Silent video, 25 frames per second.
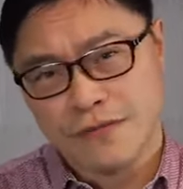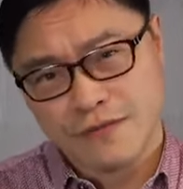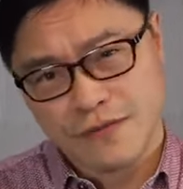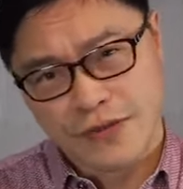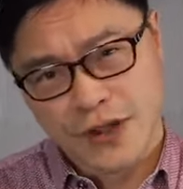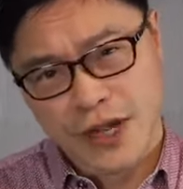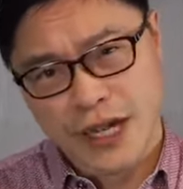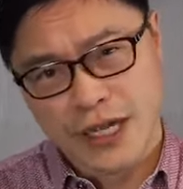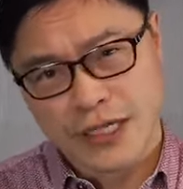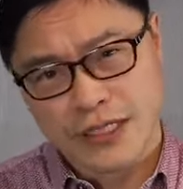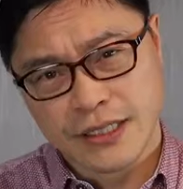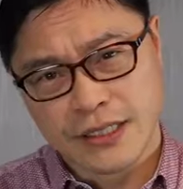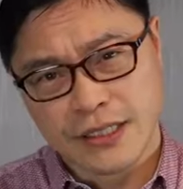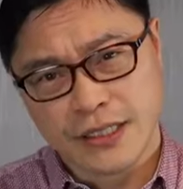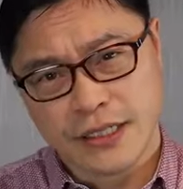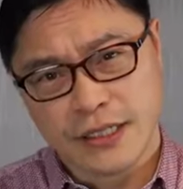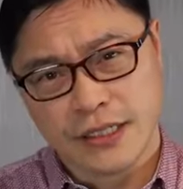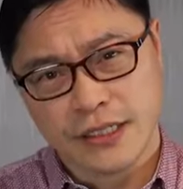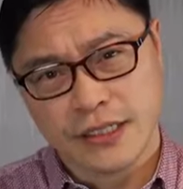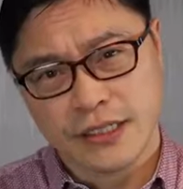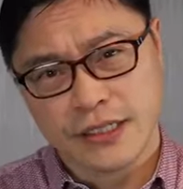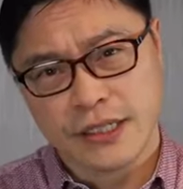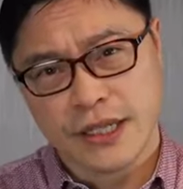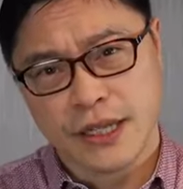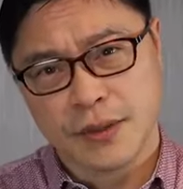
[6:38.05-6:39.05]

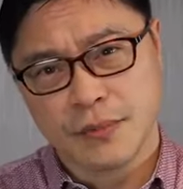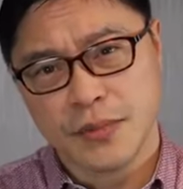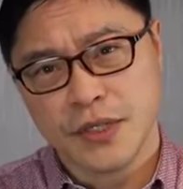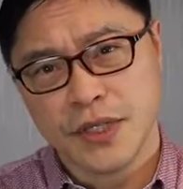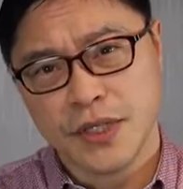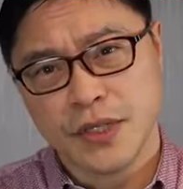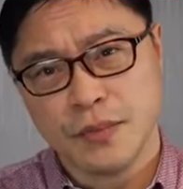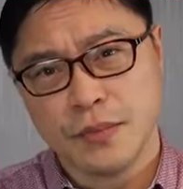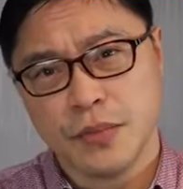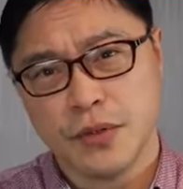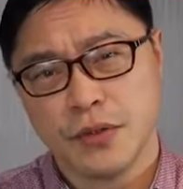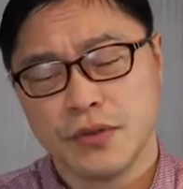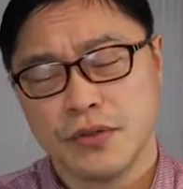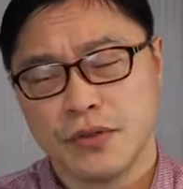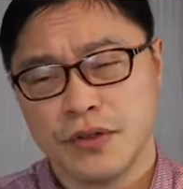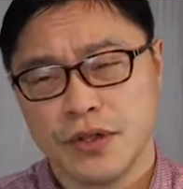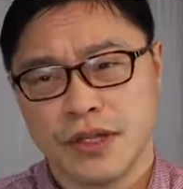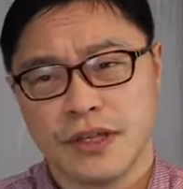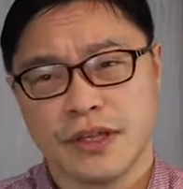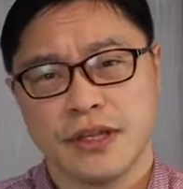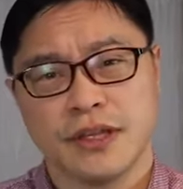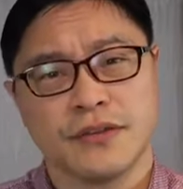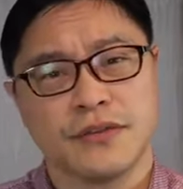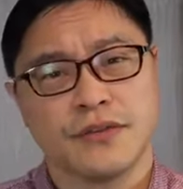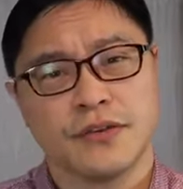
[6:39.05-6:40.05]
fasting is that people
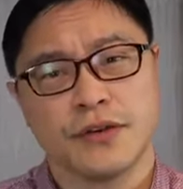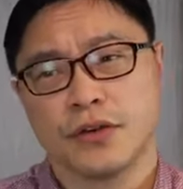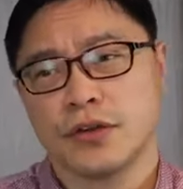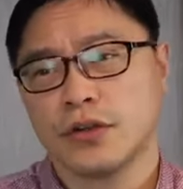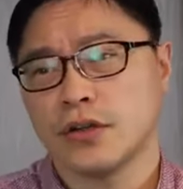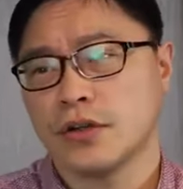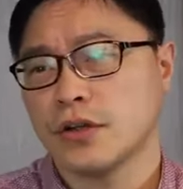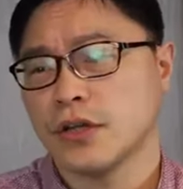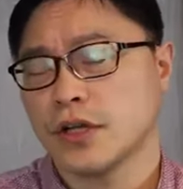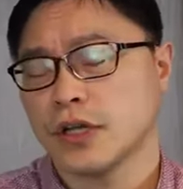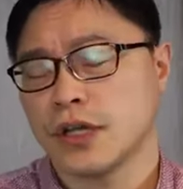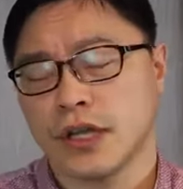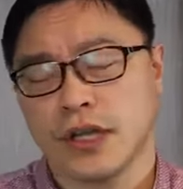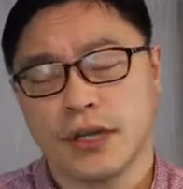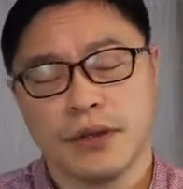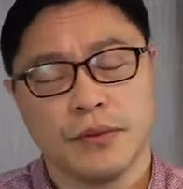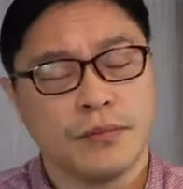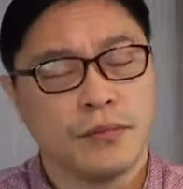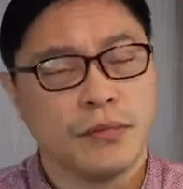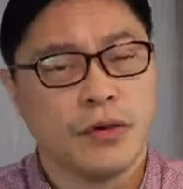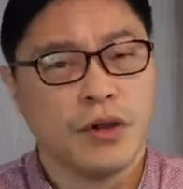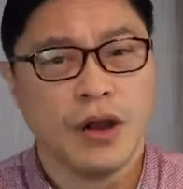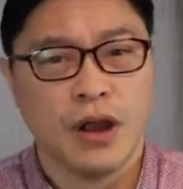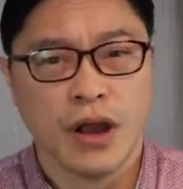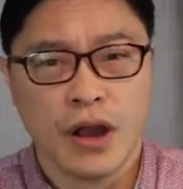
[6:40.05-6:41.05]
think that they're going to
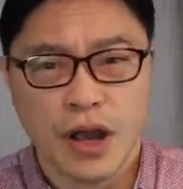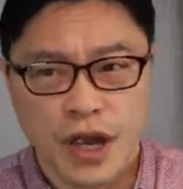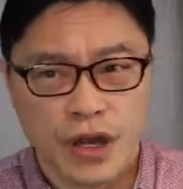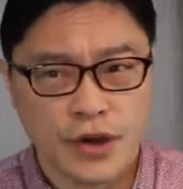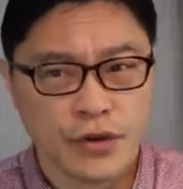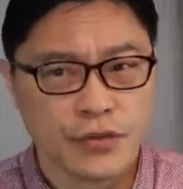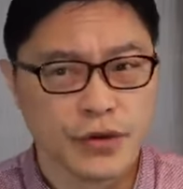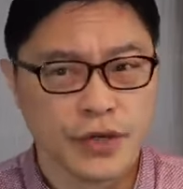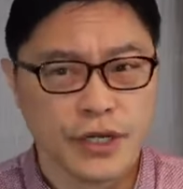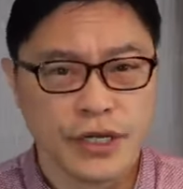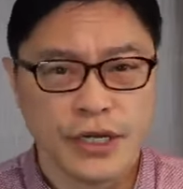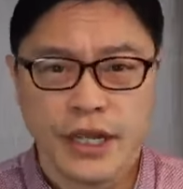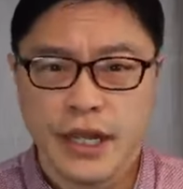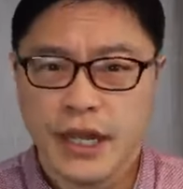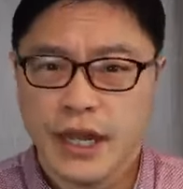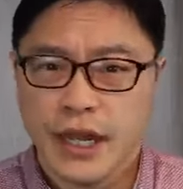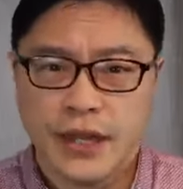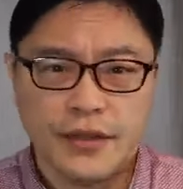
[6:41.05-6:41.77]
get hungry,